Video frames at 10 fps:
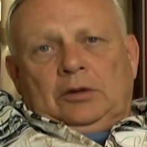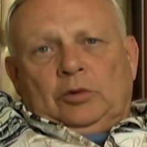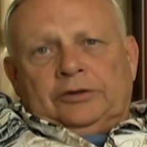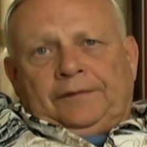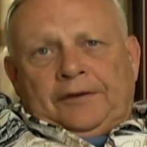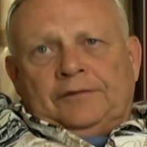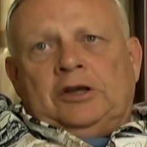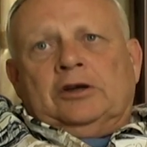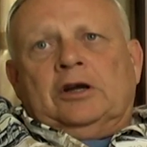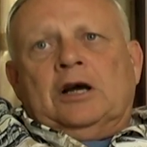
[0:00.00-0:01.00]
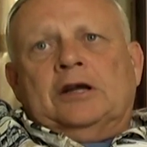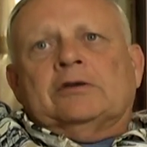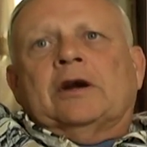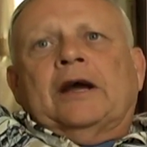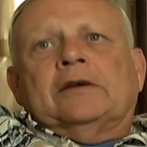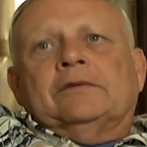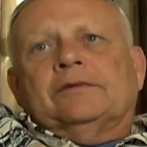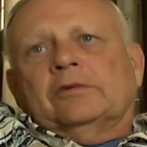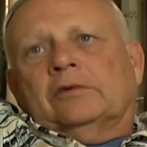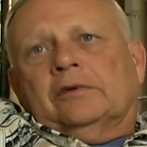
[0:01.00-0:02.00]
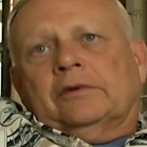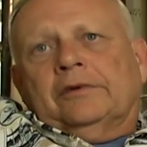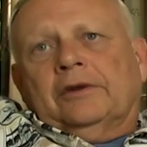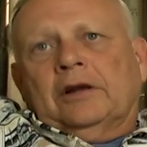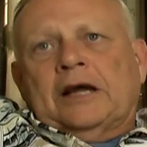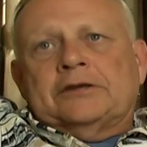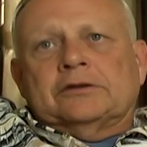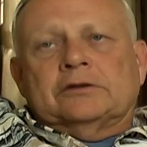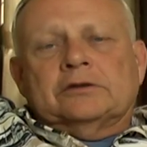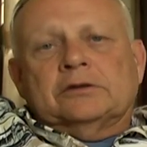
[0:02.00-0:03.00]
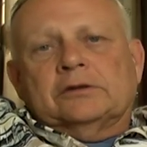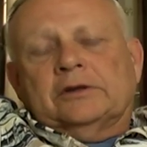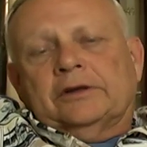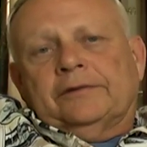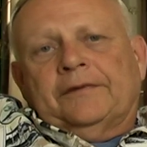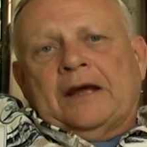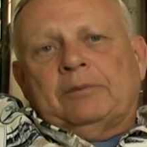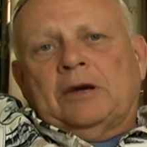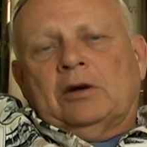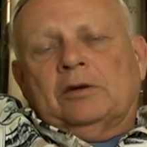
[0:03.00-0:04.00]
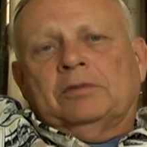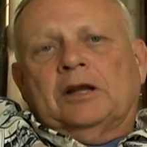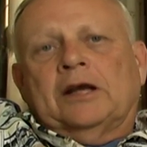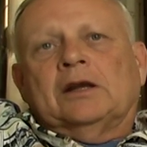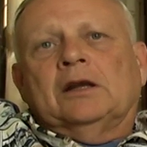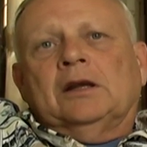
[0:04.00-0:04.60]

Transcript: was a 50-year contract for license of that power plant,